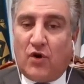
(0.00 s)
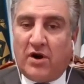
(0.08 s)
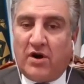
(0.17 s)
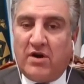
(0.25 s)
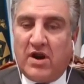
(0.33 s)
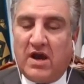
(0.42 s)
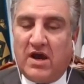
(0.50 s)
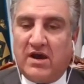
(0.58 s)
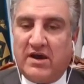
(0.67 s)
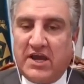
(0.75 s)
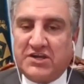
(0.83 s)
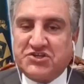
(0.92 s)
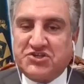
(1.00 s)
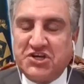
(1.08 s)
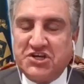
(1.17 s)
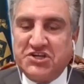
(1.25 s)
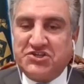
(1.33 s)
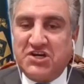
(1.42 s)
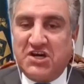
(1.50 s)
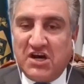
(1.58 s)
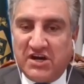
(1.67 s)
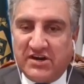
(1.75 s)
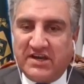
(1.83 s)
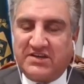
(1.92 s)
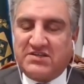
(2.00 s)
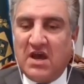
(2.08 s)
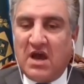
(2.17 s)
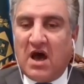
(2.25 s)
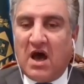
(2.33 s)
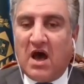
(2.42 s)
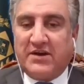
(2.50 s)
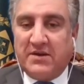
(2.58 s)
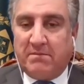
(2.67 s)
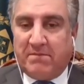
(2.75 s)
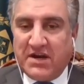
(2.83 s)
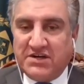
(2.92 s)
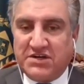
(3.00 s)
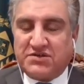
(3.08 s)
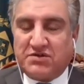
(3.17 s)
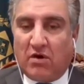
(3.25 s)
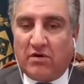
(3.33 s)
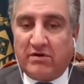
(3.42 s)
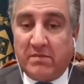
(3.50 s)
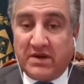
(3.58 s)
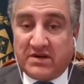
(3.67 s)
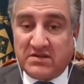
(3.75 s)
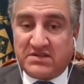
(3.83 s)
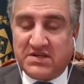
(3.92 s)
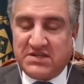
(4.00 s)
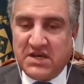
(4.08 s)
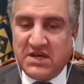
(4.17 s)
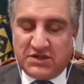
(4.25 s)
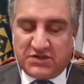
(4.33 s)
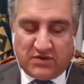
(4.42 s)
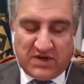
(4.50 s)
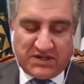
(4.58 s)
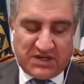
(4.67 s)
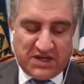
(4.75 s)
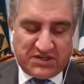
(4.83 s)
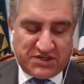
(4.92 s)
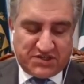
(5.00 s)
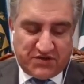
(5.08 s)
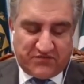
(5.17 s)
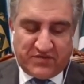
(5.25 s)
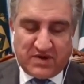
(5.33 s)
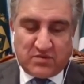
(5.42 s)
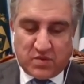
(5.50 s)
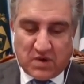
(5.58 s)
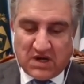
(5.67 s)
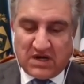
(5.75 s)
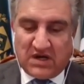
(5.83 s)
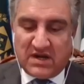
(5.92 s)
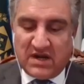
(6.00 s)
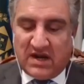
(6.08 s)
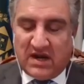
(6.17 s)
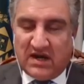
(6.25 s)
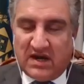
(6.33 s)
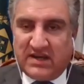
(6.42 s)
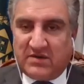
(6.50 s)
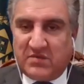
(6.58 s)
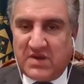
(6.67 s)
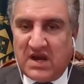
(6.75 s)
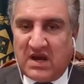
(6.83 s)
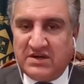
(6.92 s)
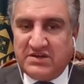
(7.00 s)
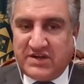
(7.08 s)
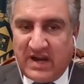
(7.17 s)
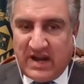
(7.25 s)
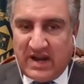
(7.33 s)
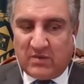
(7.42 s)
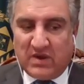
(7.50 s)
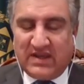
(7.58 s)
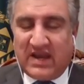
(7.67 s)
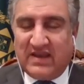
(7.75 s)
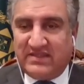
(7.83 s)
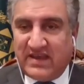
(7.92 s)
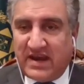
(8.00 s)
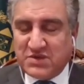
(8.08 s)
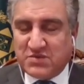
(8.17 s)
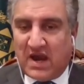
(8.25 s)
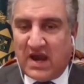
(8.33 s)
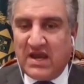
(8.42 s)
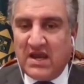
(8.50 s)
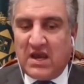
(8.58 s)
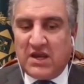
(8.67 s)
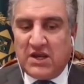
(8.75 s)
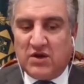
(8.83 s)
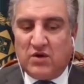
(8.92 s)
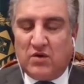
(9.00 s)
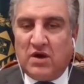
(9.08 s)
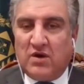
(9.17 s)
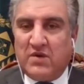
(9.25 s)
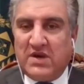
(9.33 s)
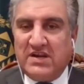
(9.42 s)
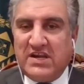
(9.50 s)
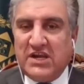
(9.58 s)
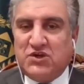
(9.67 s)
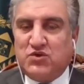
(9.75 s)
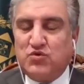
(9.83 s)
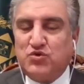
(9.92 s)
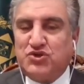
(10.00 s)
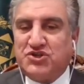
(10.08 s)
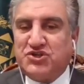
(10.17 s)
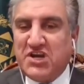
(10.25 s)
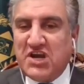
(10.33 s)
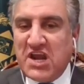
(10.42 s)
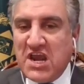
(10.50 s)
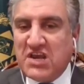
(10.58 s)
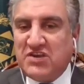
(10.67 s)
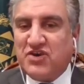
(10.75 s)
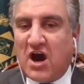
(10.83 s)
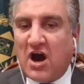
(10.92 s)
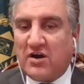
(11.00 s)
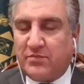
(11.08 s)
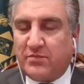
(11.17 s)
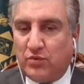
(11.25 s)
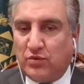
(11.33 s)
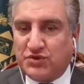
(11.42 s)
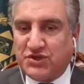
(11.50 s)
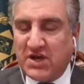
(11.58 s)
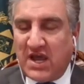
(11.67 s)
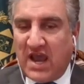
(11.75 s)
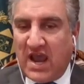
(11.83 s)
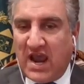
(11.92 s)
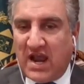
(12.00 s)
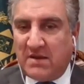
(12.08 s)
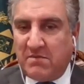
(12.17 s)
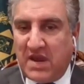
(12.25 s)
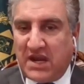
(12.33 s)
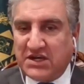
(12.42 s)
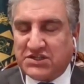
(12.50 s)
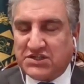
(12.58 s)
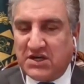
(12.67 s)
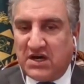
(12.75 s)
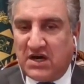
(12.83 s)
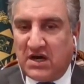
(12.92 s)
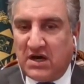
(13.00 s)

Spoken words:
foreign exchange earnings are dependent on remittances. So it's a different world that we are dealing with, and that is why we need to change our approach and make it